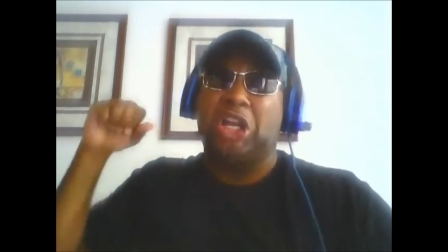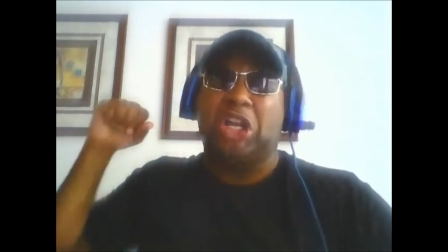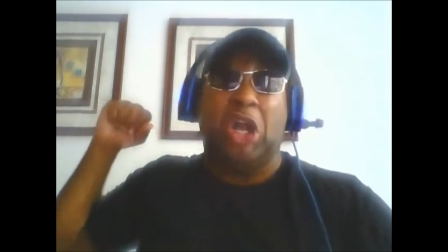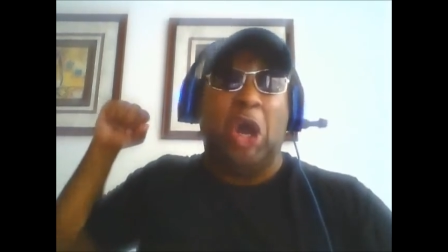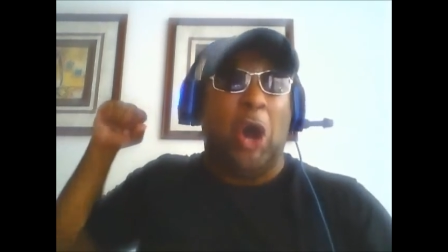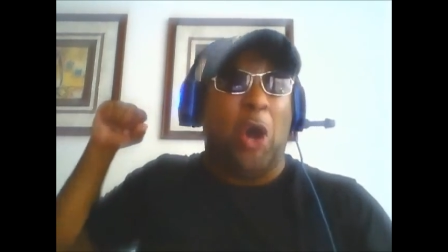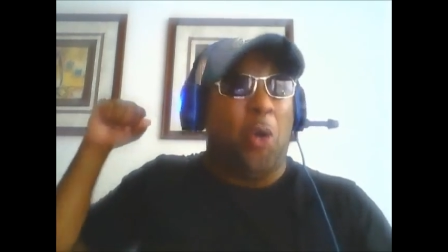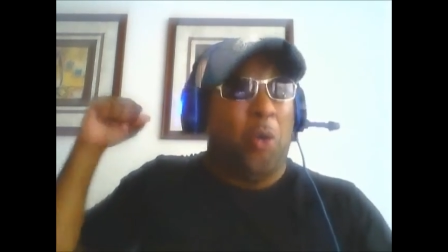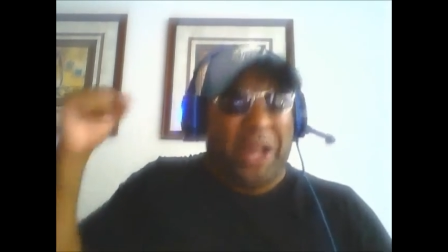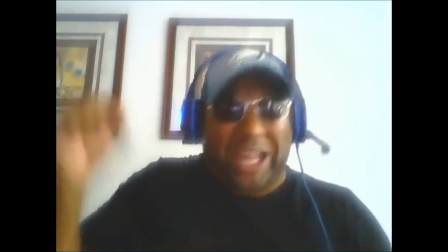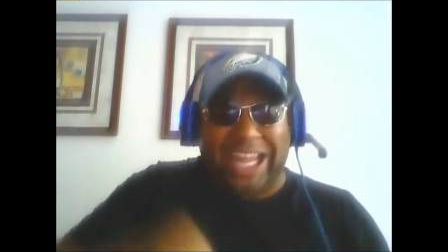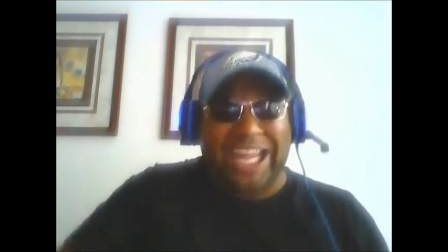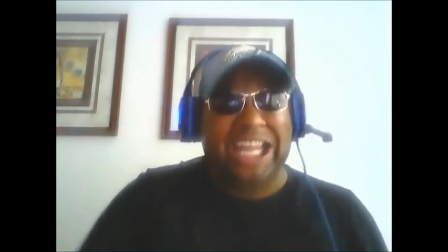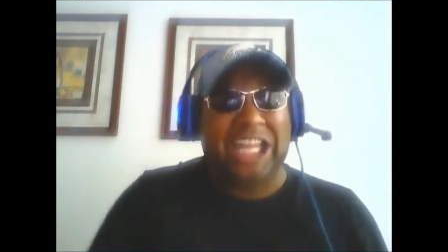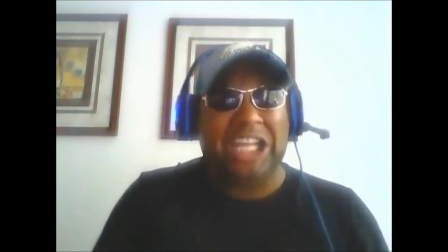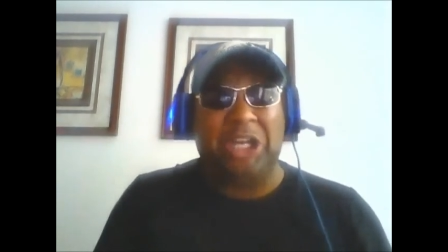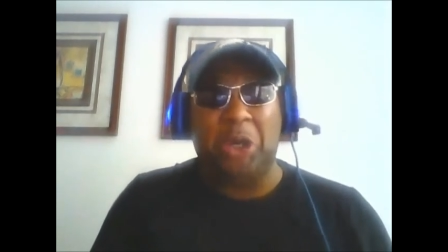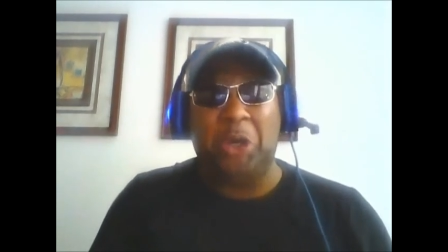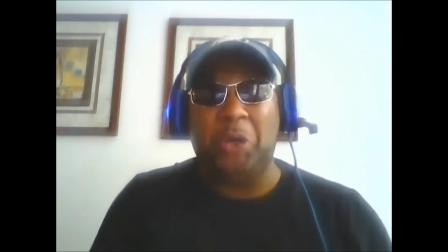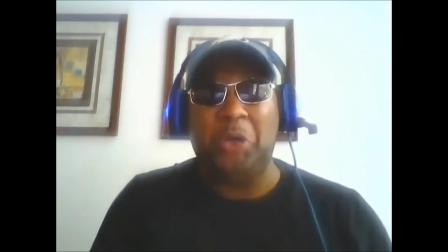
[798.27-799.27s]
Go
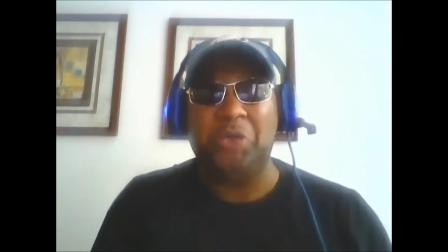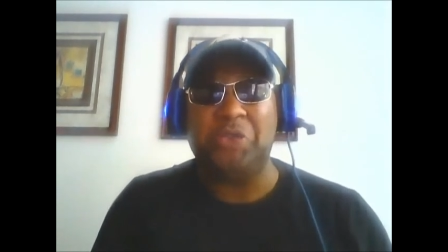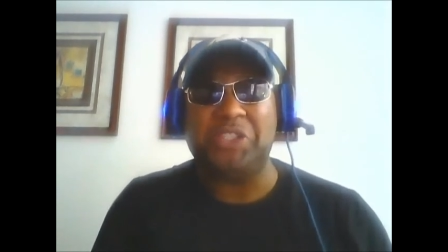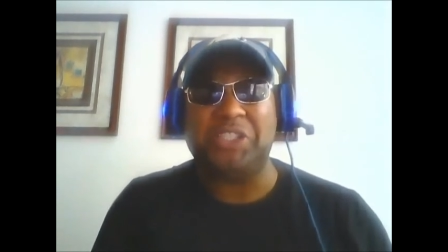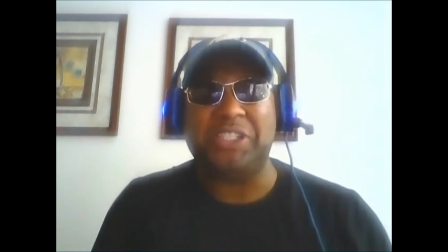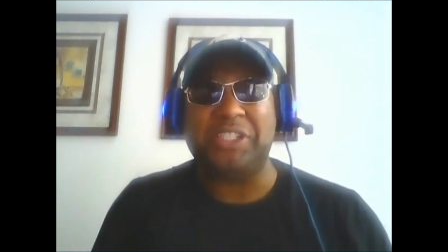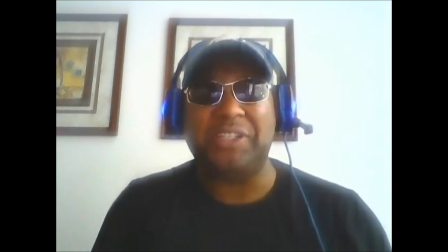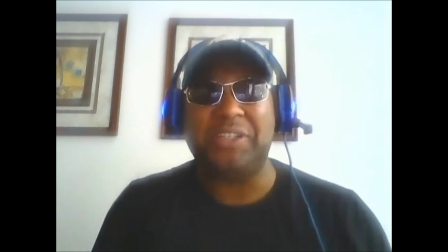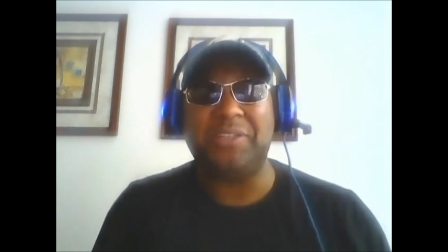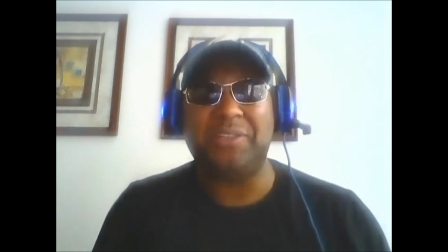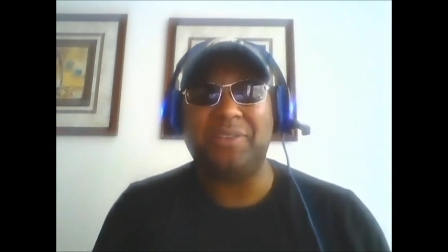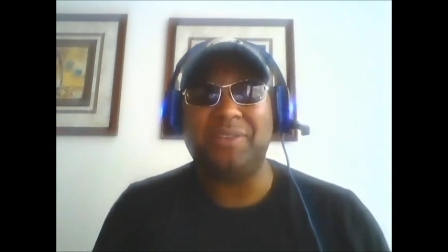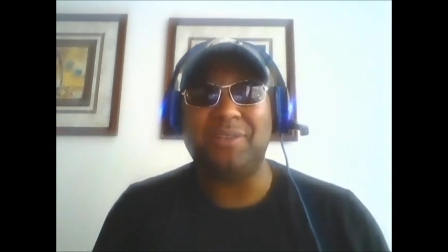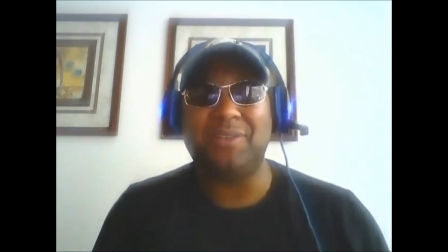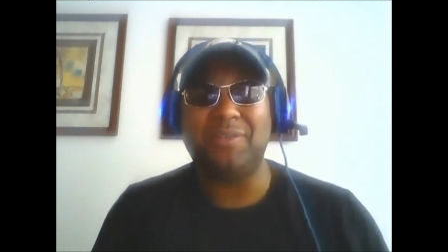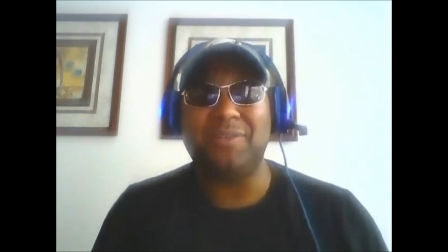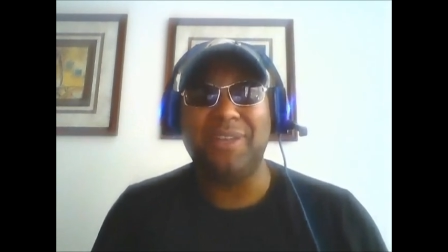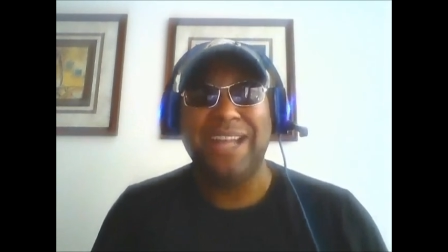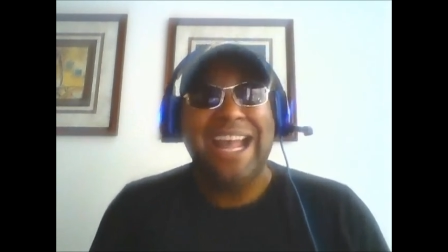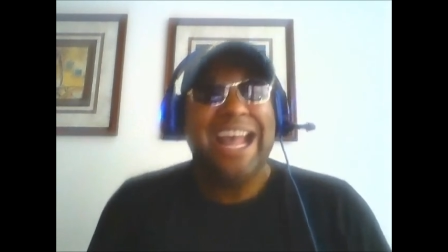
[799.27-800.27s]
Eagles
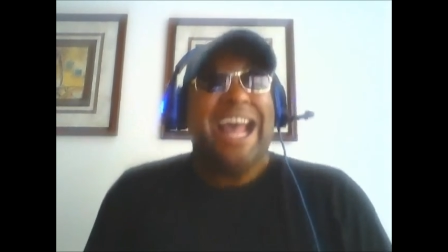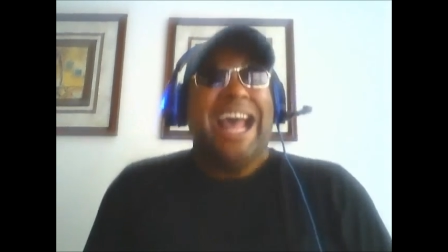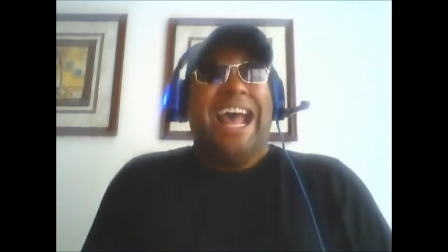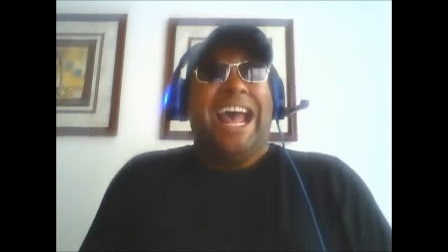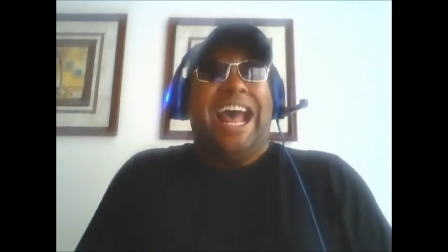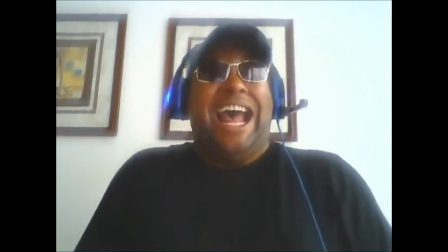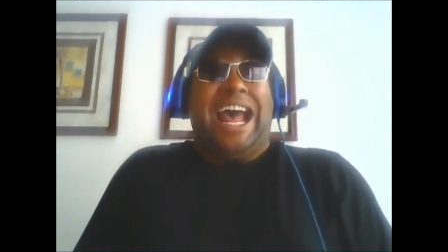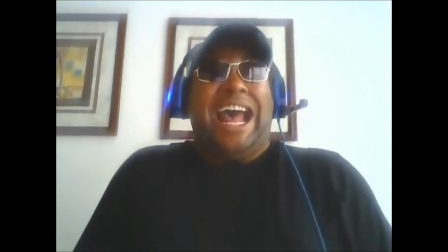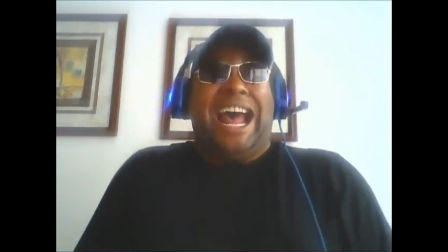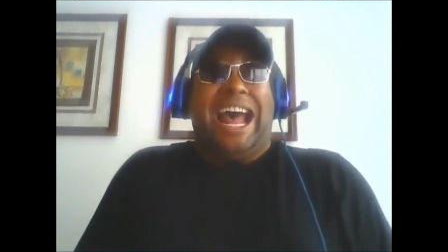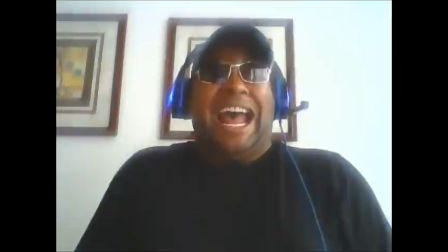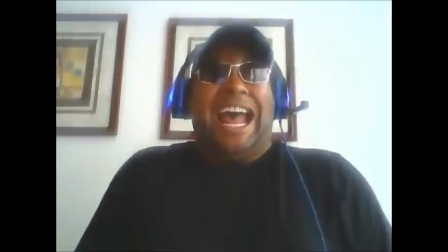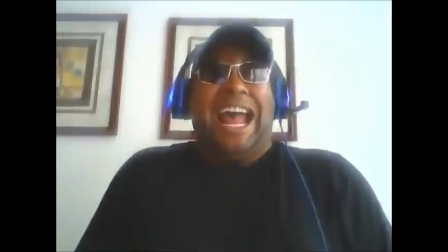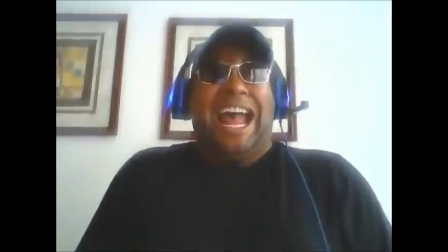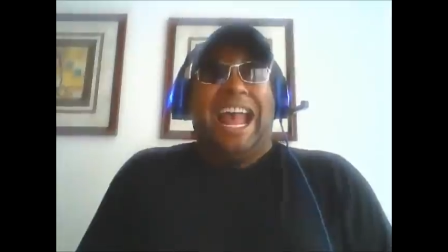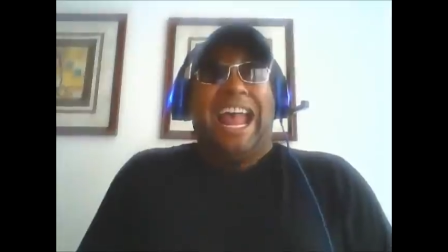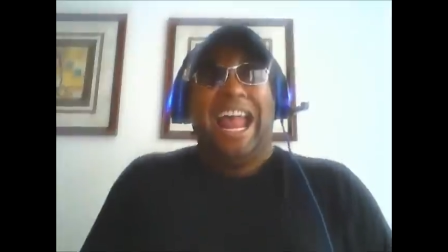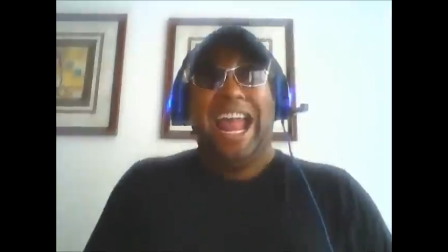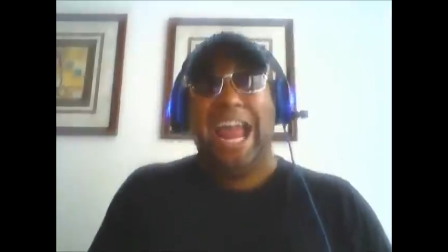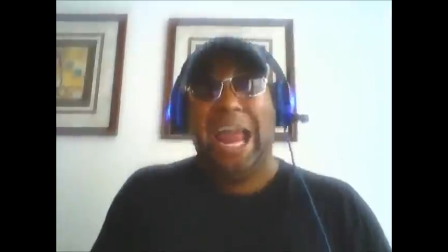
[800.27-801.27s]

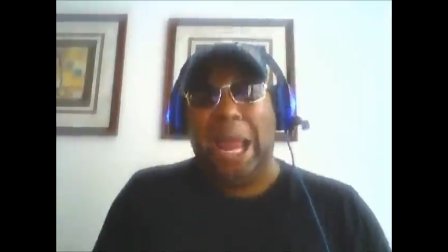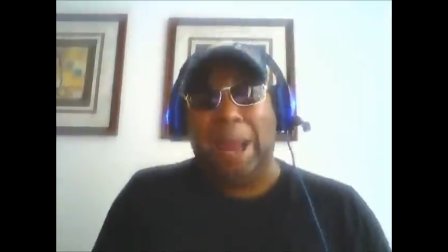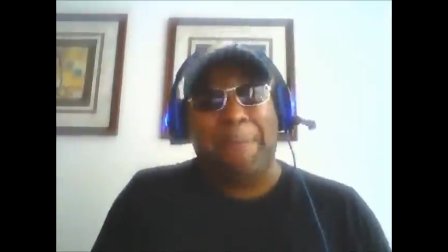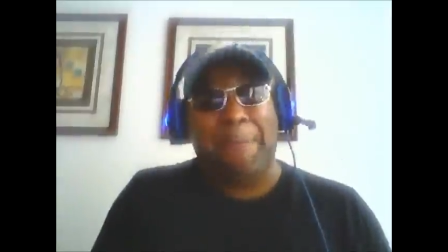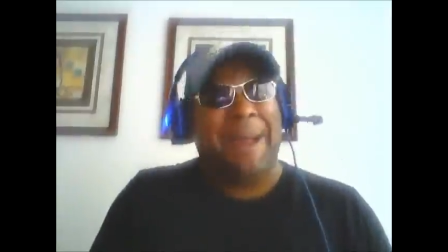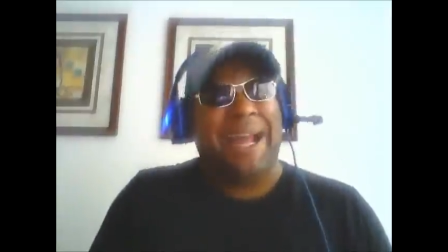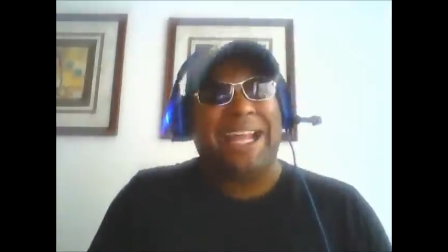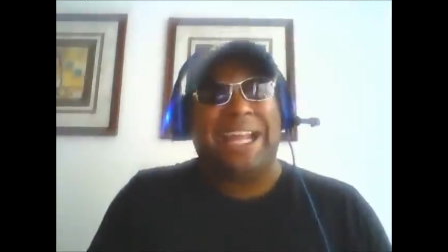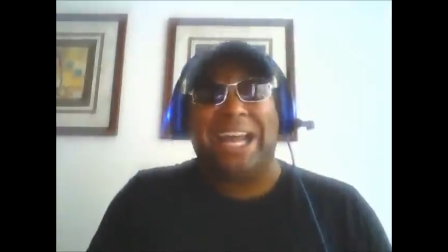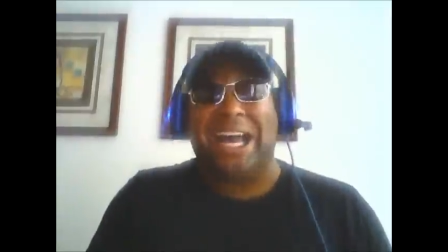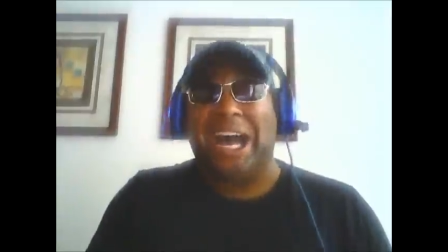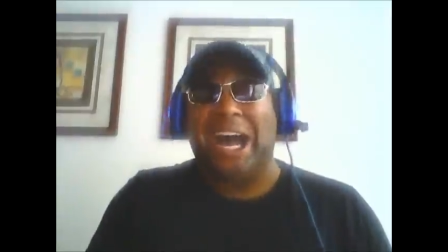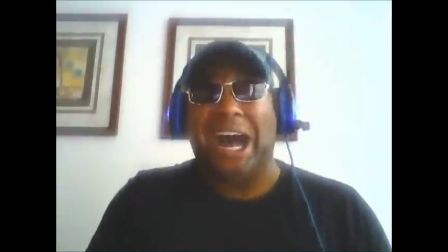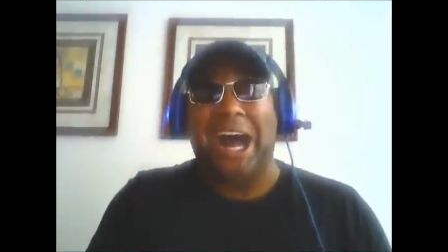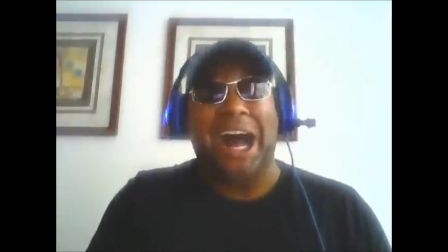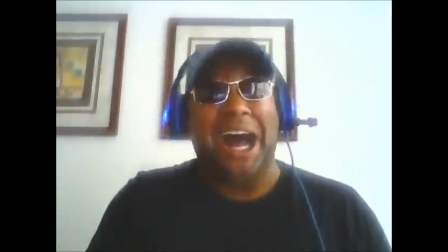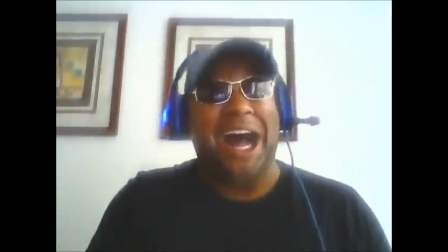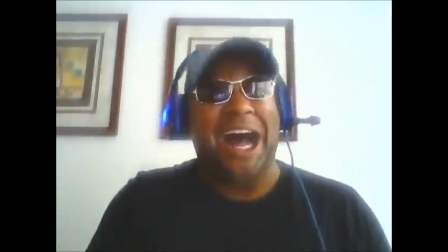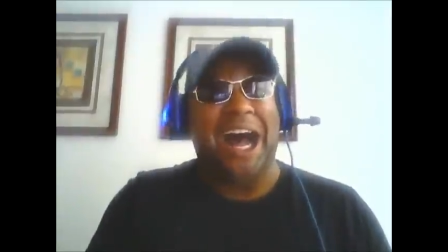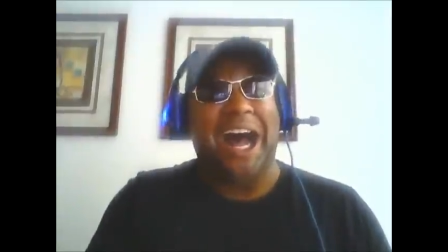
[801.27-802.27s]
and make it
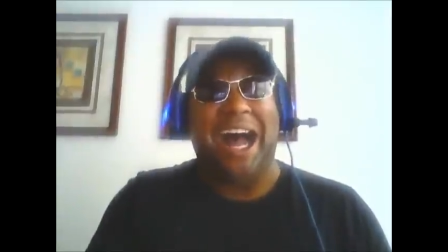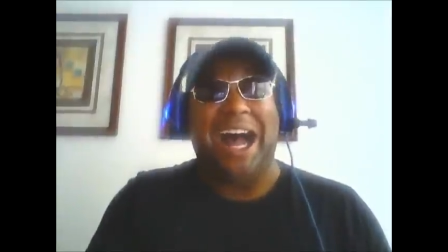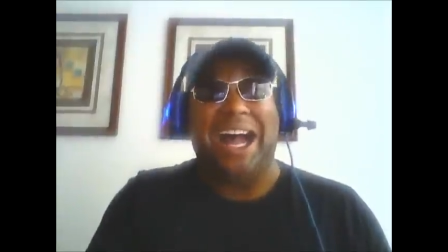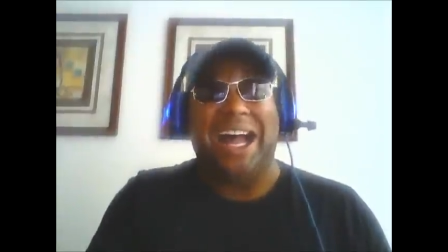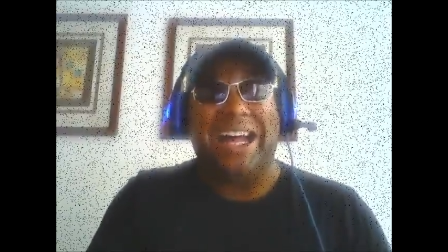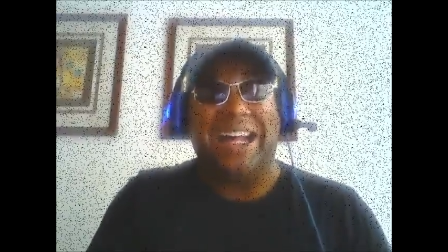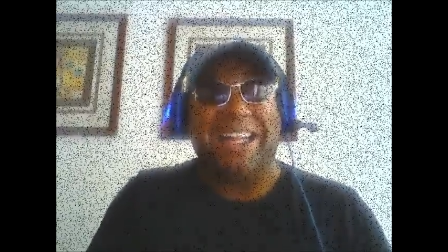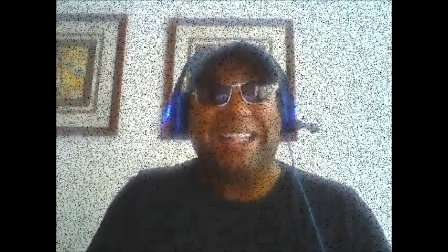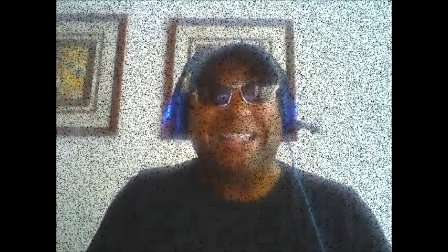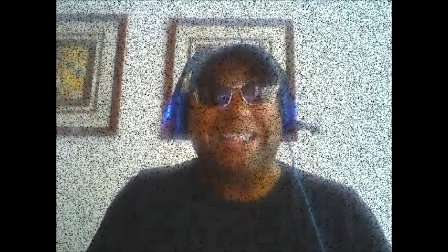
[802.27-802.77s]
hard.